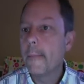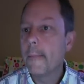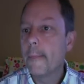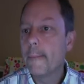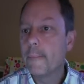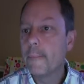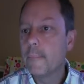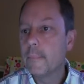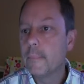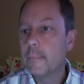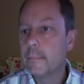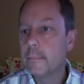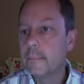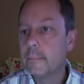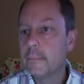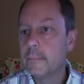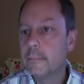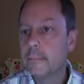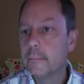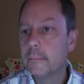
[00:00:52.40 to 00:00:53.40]

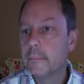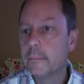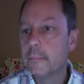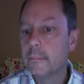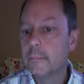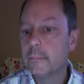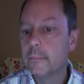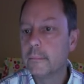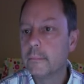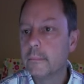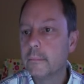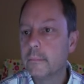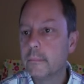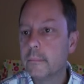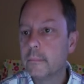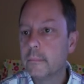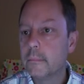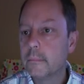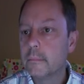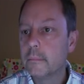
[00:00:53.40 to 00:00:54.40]

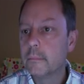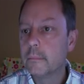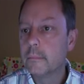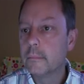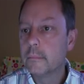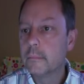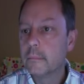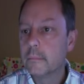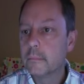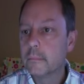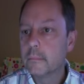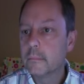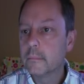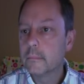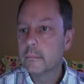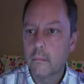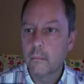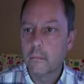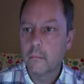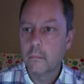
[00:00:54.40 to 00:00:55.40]

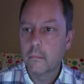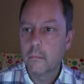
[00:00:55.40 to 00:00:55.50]
(no one is talking)